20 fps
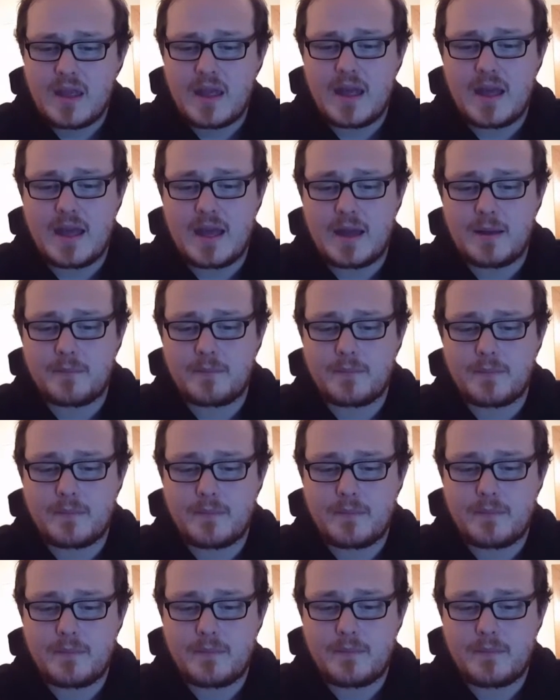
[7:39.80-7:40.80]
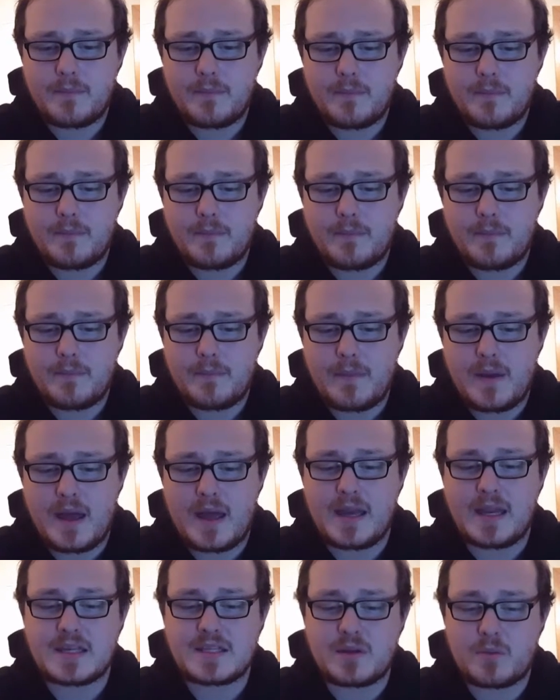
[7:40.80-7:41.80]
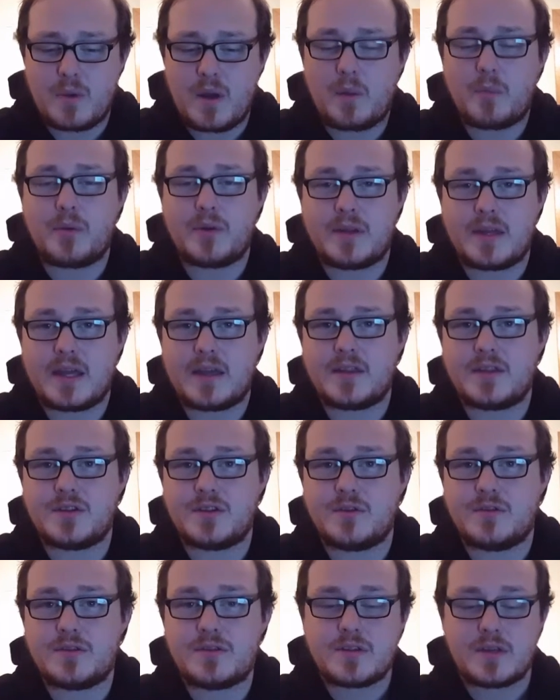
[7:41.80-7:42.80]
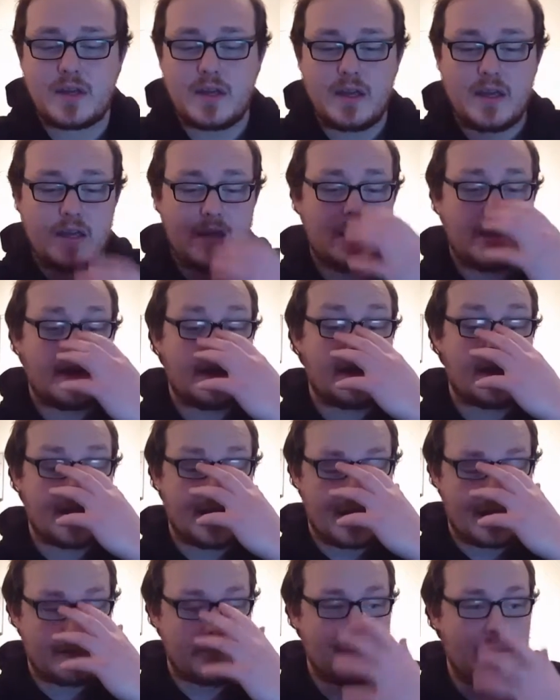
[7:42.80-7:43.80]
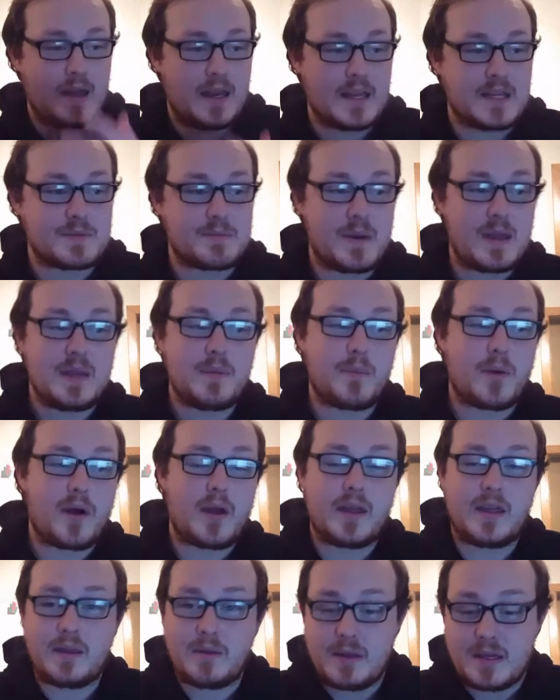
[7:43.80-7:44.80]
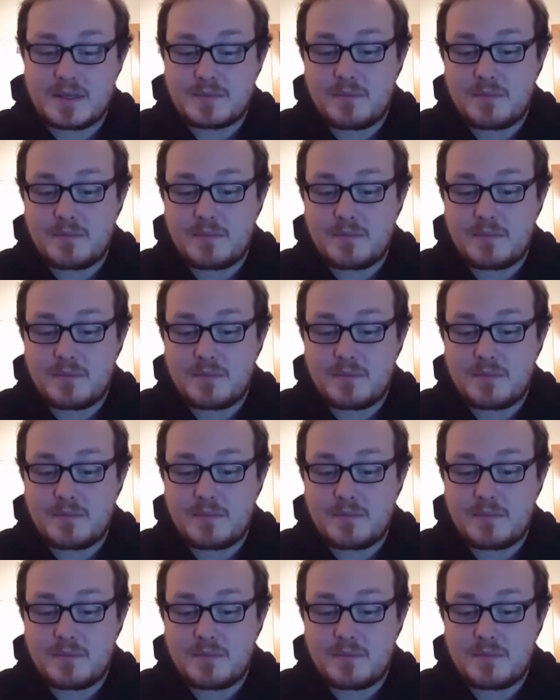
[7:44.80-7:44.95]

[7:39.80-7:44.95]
and it's a well put together juice, and it's made by